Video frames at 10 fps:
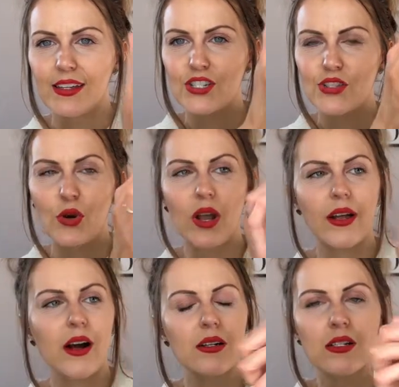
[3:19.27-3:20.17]
just got
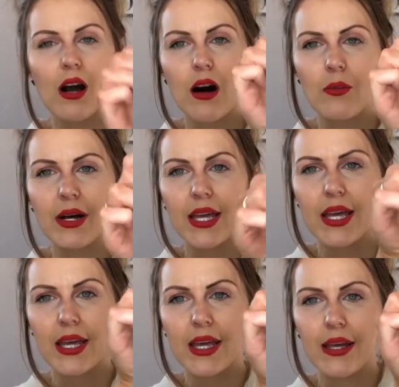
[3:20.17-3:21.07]
like Under Armour
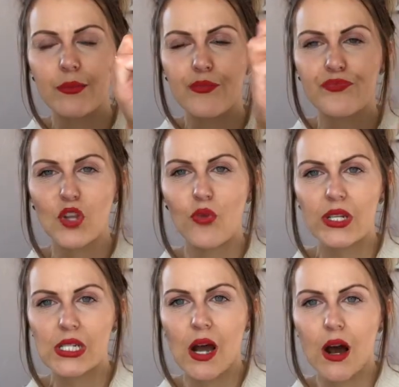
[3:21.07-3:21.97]
here on
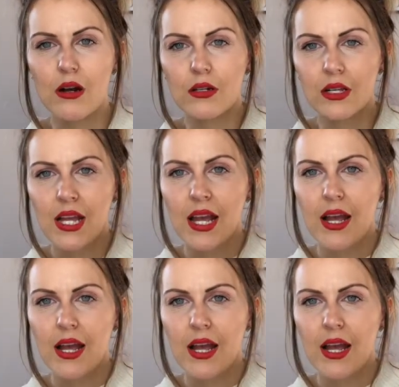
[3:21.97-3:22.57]
the tongue.